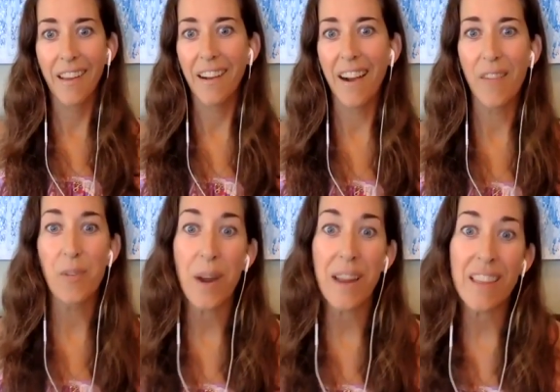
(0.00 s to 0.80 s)
uh, the
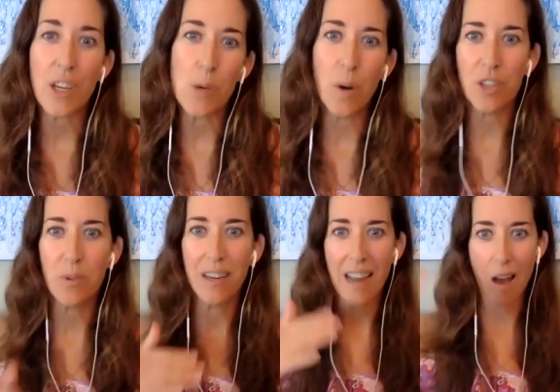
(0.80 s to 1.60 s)
way that you want to do
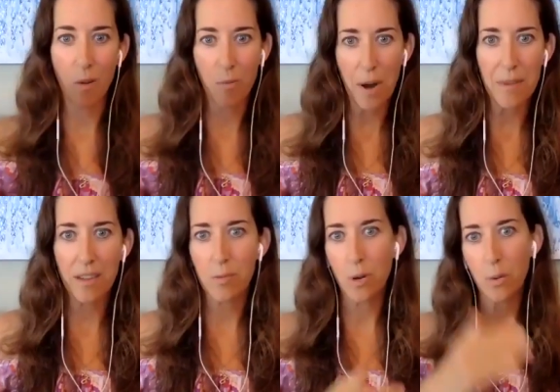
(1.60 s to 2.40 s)
it now right
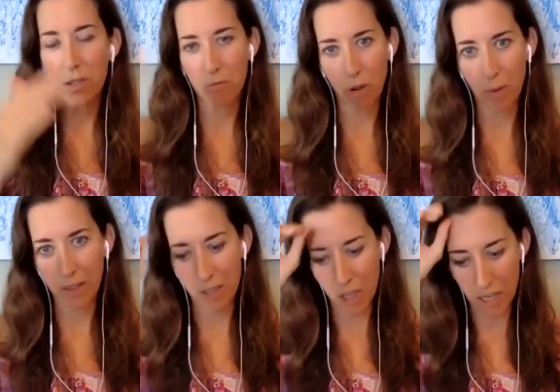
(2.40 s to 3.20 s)
because we're always
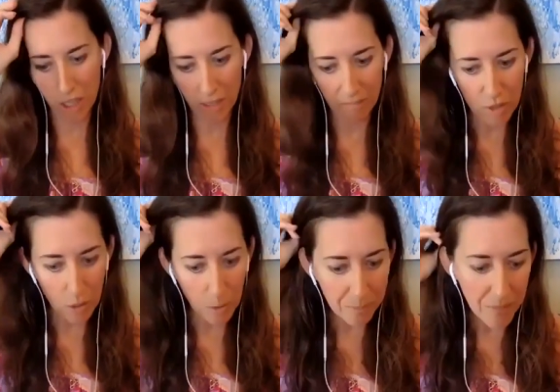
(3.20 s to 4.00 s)
growing and changing
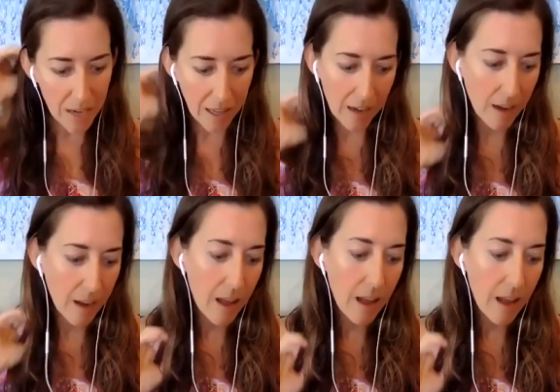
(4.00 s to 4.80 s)
so again
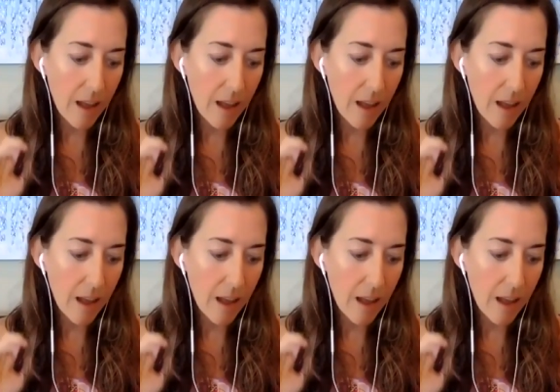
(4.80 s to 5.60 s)

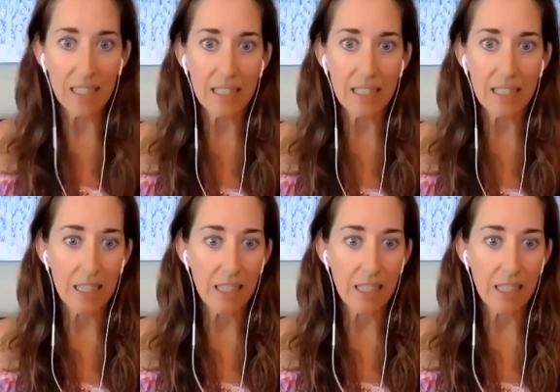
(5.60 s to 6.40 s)
investing, investing,
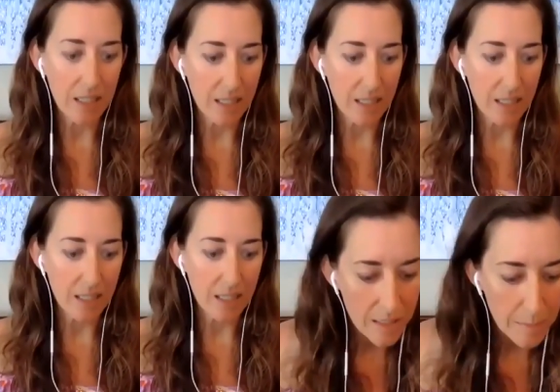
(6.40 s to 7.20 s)
investing. If
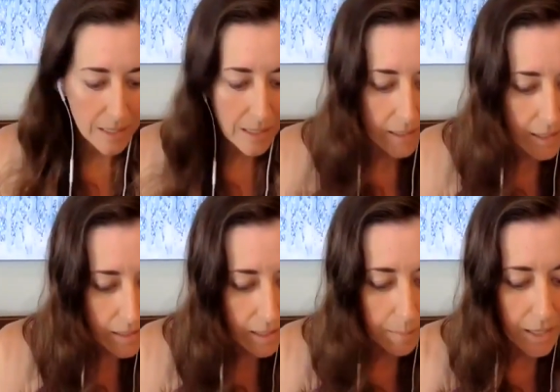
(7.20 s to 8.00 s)
this is making sense,
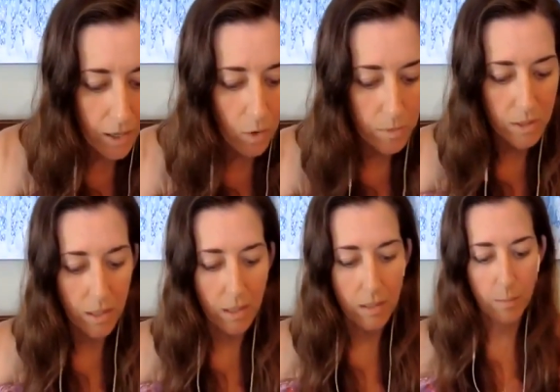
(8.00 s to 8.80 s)
let me know. I'm just
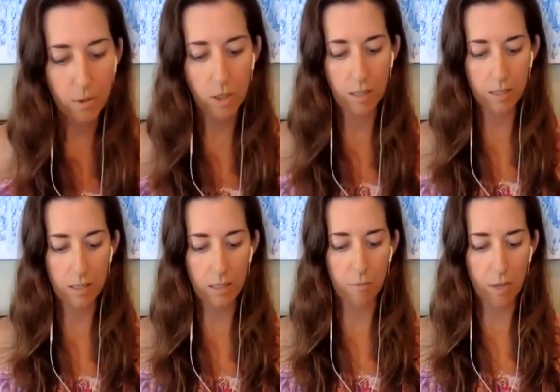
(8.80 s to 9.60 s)
going to double check to
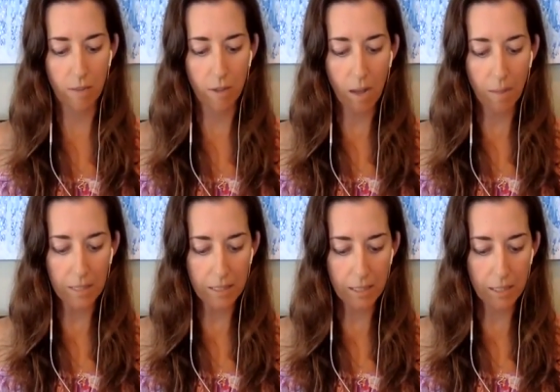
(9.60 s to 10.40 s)
see if we have
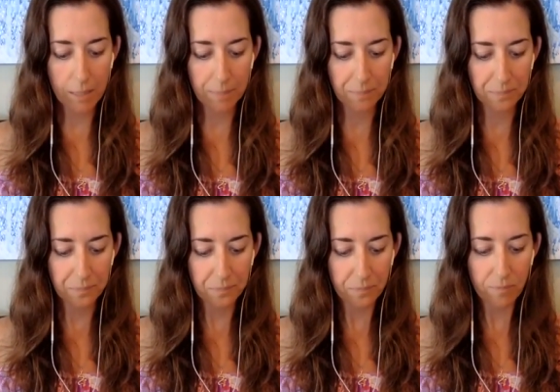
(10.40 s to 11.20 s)
comments here.
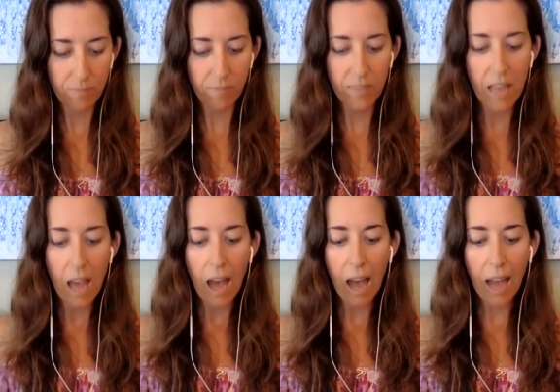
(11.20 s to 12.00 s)

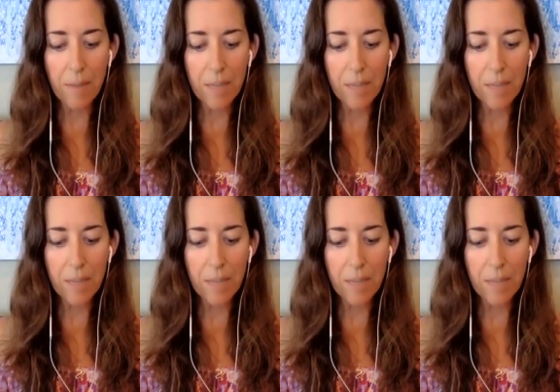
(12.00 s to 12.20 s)
Hi,